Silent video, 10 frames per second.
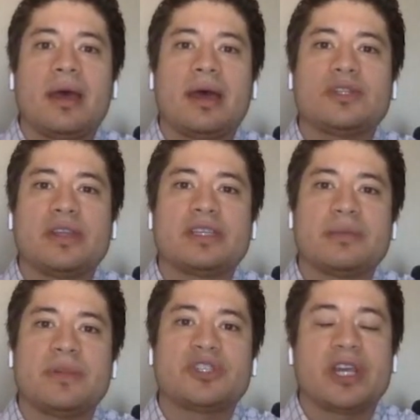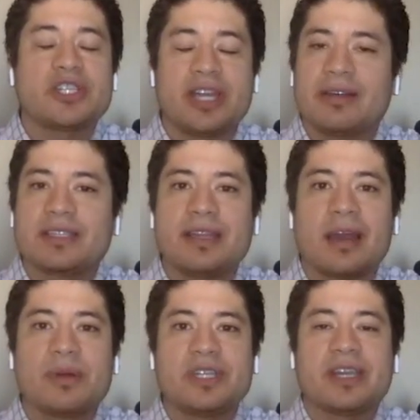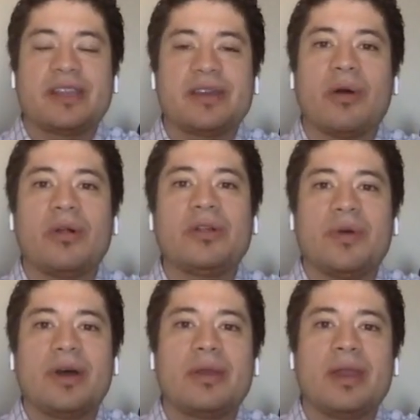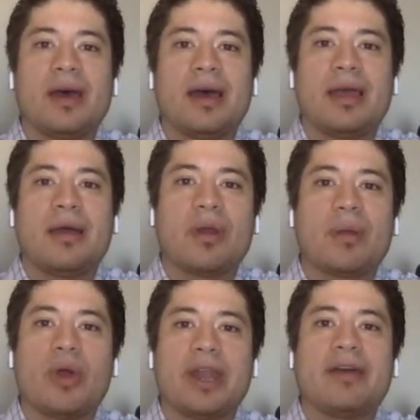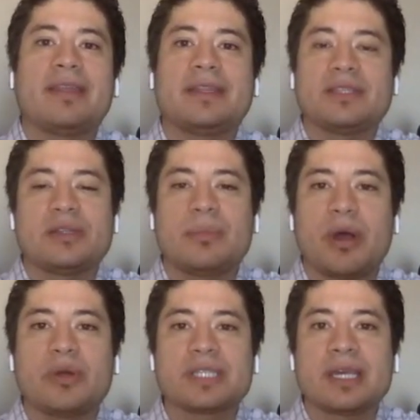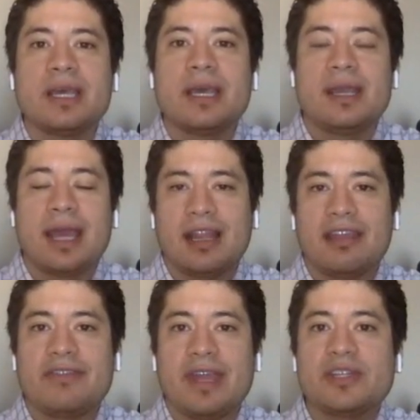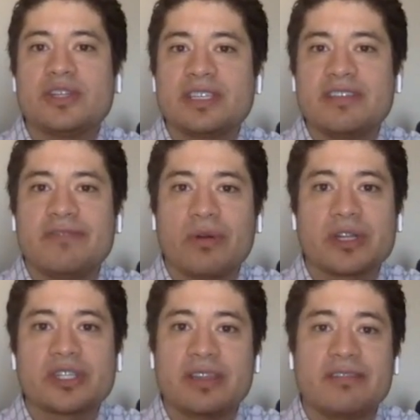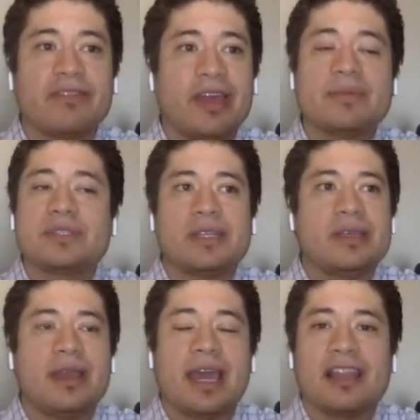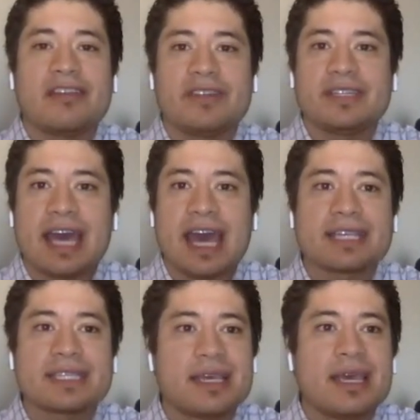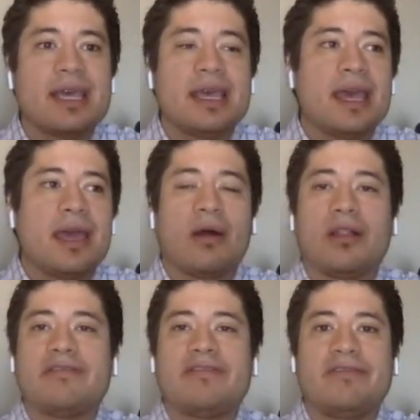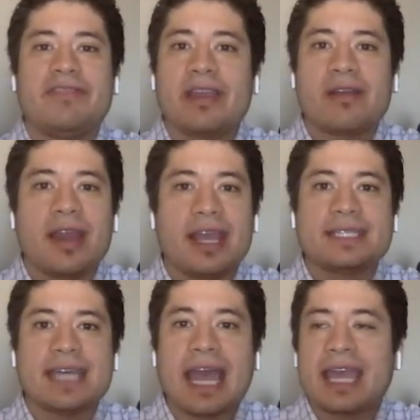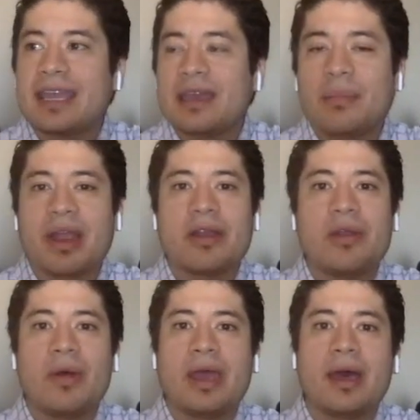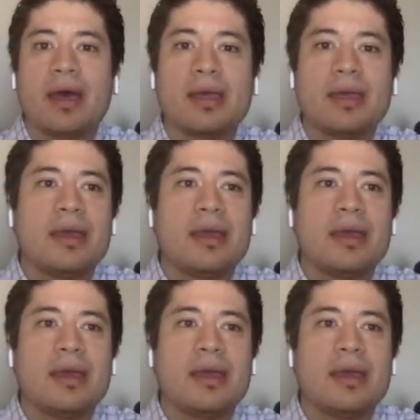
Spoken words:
during this administration. Now, it's not a particularly old one. I want to point out that this is a post 9/11 agency forged in the flames of the 9/11 attacks, and all of the fear and anxiety and paranoia,